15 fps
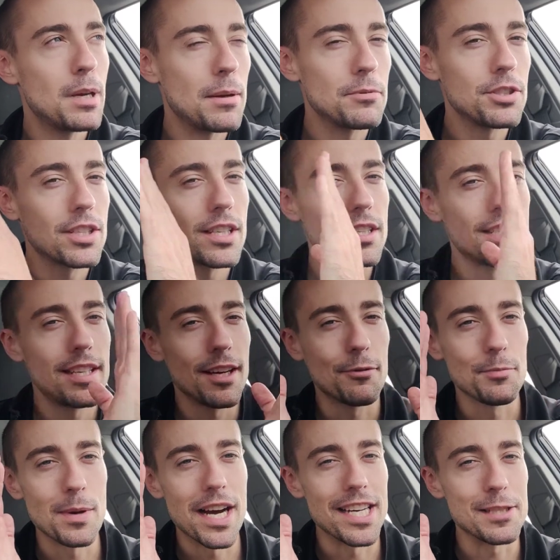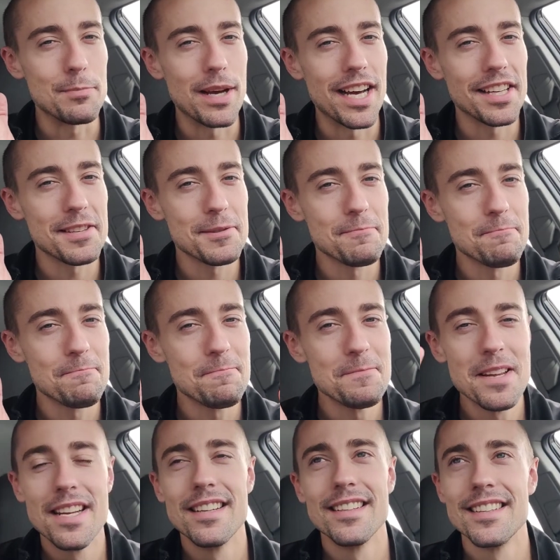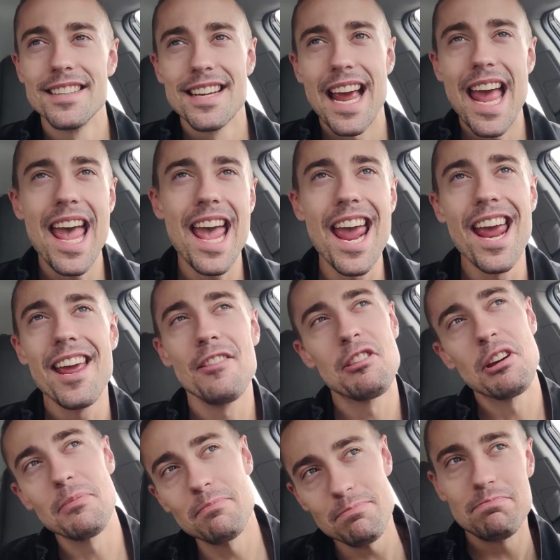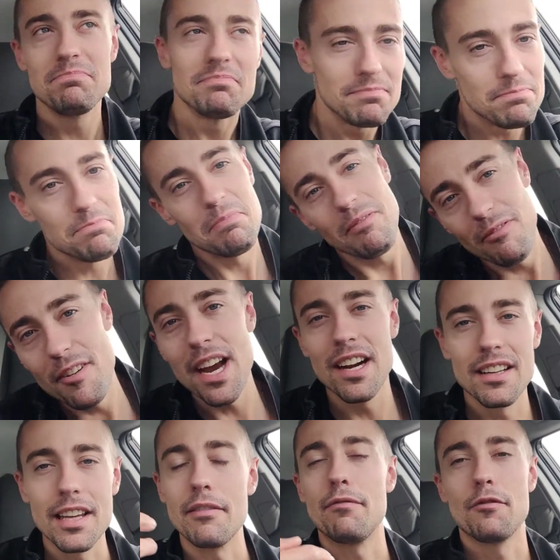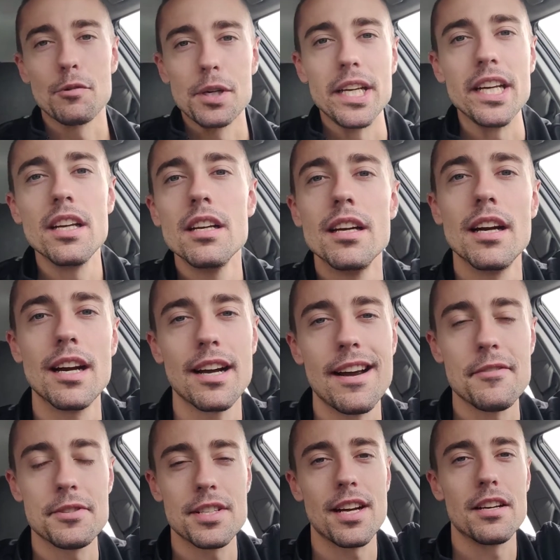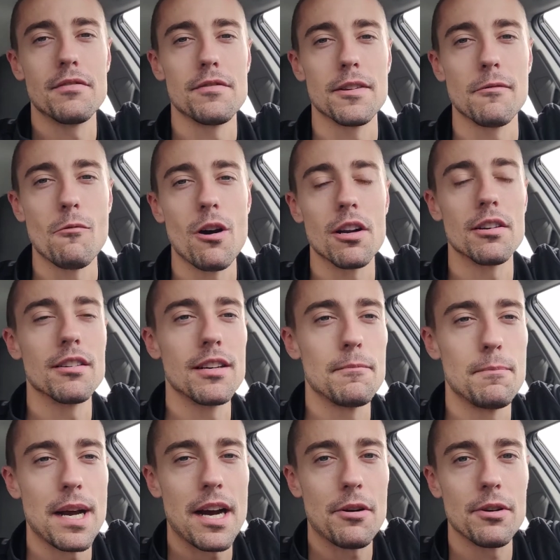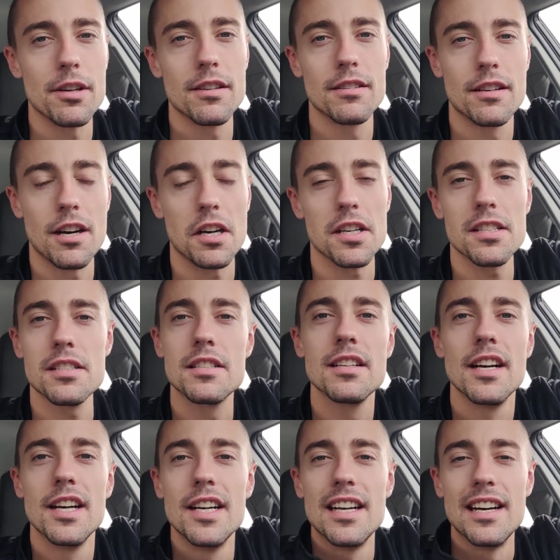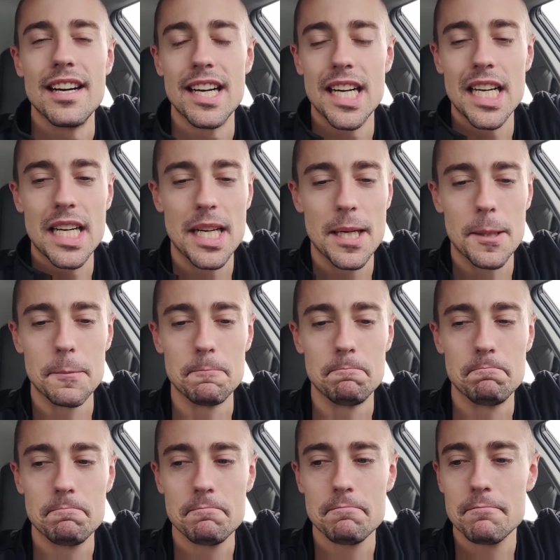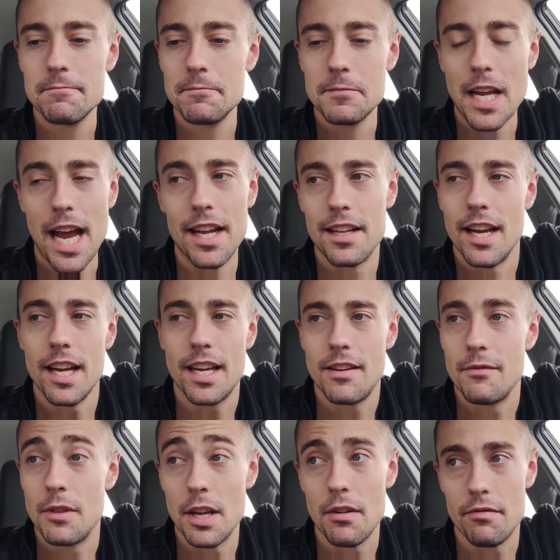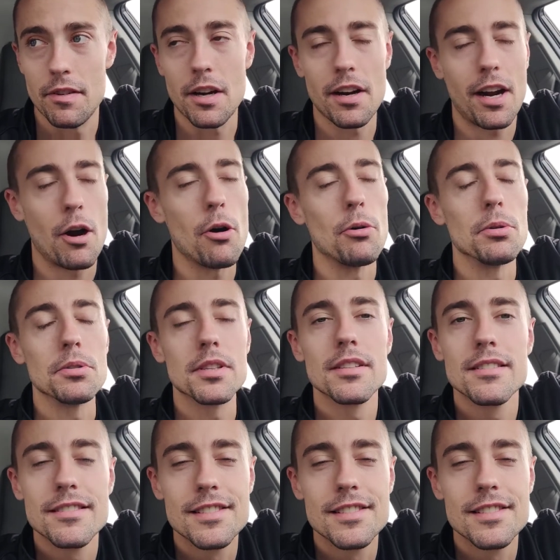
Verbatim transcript: I'm just gonna stick with my ice baths. A, they're fairly free uh, outside of like water and power costs, um, and they they're very cold.